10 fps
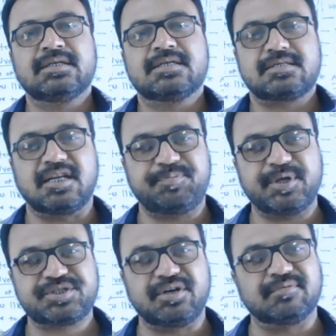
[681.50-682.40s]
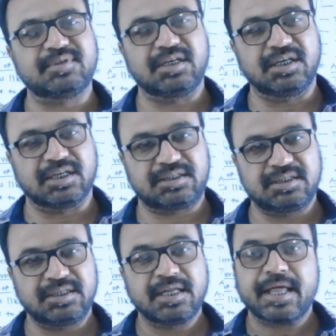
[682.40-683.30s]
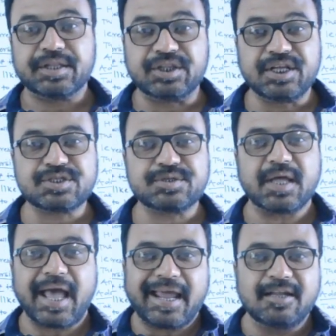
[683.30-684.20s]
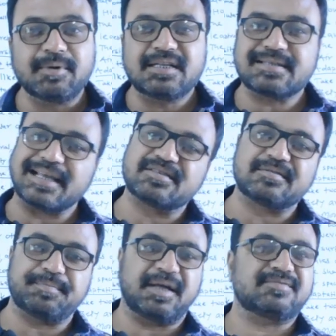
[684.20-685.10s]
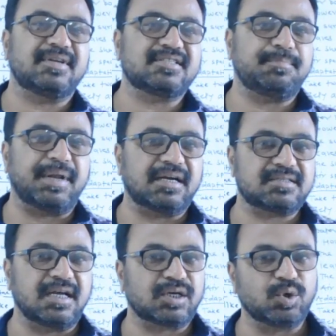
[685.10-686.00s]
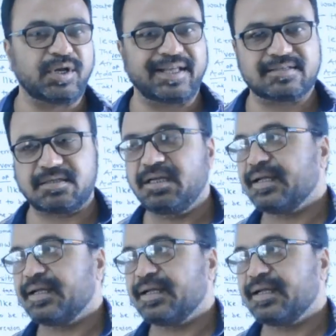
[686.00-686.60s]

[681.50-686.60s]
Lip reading: surface of the earth. These animals as well as the plants are known as the